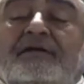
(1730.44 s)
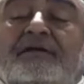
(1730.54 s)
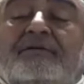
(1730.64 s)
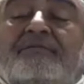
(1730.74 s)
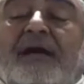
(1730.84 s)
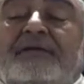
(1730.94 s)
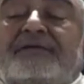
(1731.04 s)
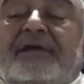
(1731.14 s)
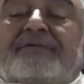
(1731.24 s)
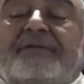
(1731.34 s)
This is
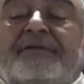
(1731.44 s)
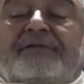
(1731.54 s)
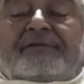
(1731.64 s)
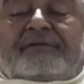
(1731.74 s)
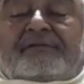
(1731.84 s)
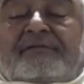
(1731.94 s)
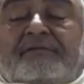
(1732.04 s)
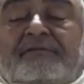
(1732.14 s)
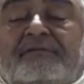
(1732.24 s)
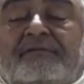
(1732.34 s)
my service.